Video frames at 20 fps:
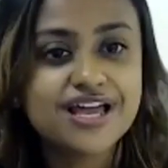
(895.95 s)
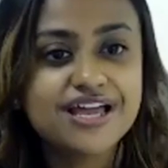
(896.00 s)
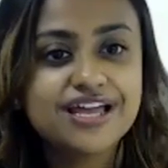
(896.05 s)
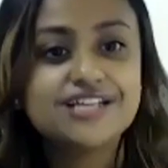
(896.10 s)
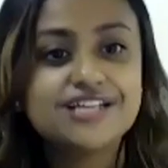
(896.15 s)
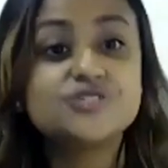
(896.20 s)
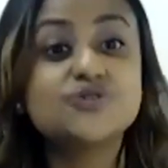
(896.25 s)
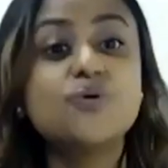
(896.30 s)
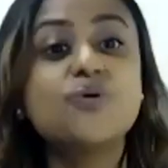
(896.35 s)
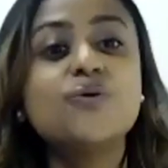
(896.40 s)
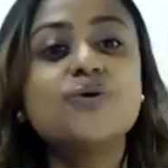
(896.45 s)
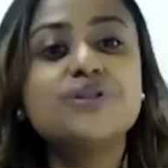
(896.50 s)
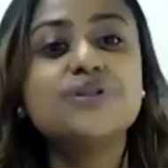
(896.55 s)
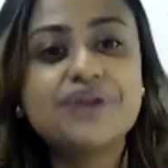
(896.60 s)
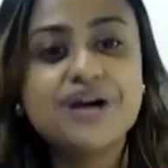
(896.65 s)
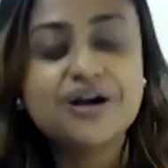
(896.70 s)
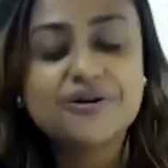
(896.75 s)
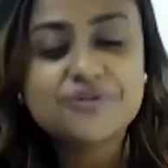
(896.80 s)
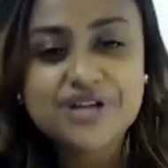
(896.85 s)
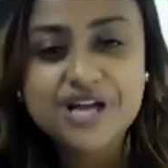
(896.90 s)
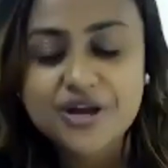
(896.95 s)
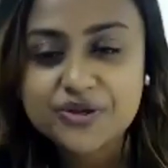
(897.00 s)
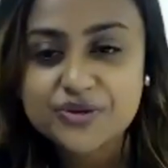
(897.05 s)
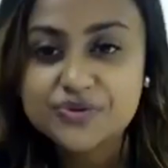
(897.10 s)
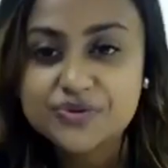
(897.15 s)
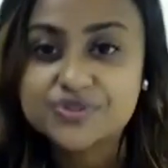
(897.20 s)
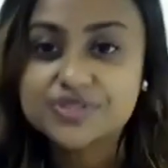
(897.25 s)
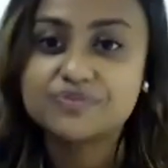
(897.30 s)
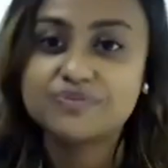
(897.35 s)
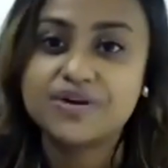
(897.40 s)
It's all about how you
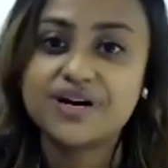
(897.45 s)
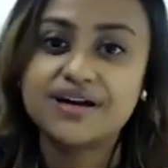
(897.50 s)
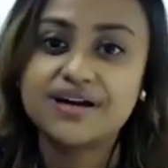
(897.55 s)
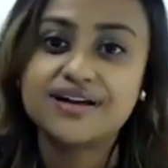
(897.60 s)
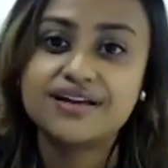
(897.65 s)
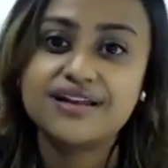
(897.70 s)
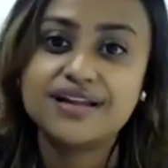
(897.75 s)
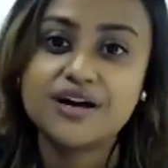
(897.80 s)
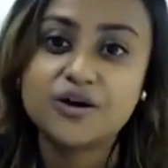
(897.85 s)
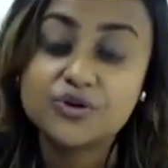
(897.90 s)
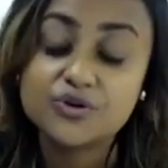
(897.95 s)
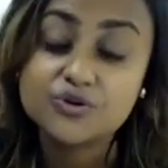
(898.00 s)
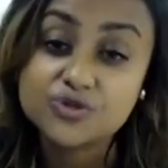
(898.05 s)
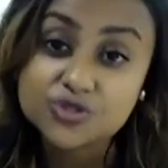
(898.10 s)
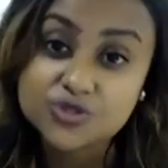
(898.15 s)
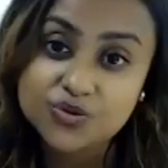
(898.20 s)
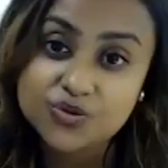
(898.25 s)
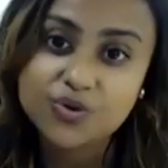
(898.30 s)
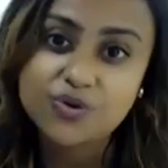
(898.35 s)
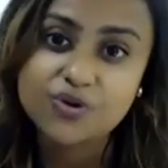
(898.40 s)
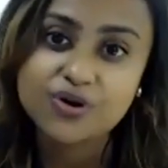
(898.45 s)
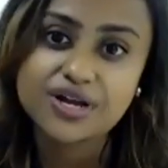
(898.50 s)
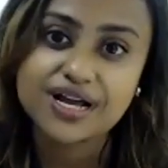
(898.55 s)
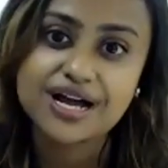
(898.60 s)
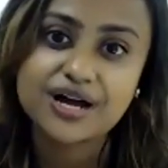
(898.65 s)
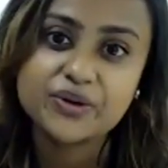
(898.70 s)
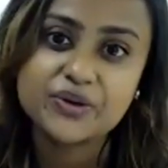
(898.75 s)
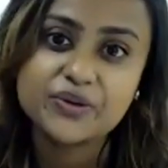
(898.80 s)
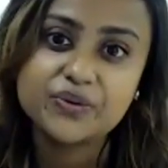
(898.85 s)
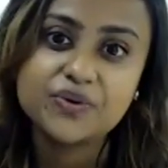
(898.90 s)
smile, how you talk, how
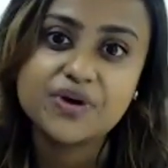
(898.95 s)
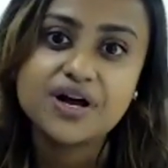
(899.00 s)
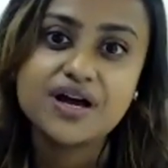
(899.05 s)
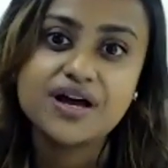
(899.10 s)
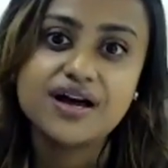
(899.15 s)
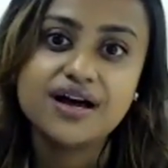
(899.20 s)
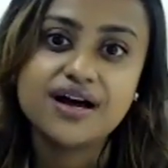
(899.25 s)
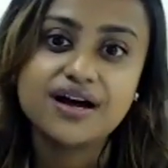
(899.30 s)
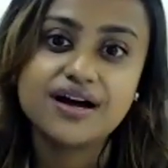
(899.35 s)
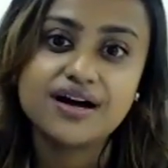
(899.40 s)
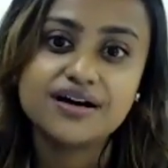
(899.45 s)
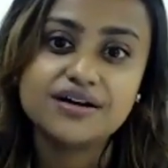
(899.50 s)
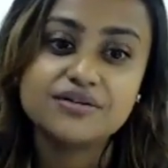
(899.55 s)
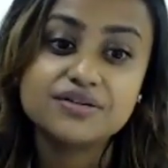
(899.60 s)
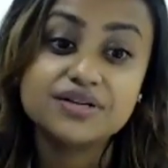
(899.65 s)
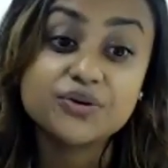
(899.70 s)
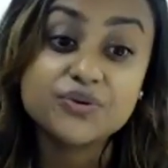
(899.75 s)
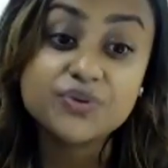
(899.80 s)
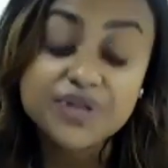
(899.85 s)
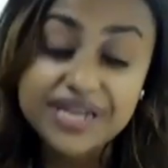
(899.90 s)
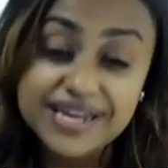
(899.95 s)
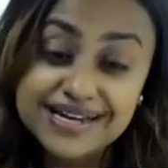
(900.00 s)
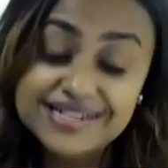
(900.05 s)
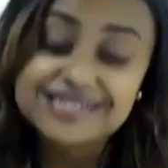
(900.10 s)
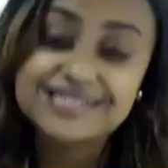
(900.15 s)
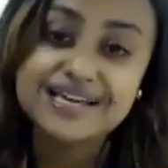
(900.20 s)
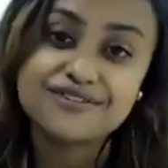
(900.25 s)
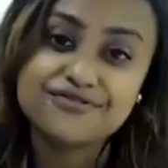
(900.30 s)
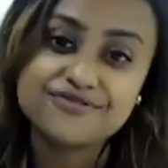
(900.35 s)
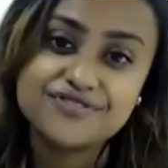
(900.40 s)
you create
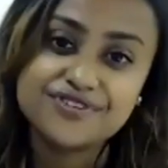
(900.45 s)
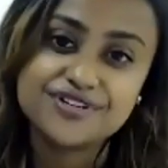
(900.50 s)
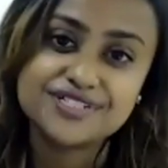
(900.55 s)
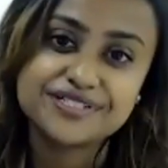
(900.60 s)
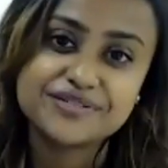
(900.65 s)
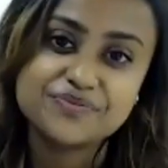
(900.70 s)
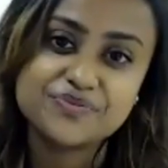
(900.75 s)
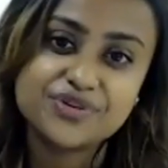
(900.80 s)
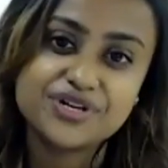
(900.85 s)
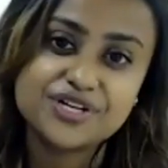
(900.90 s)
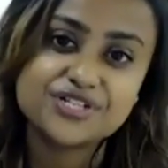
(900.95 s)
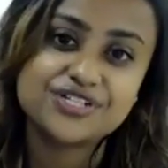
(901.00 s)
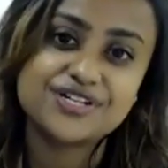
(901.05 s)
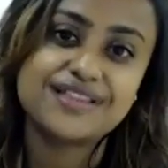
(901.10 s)
that first impression,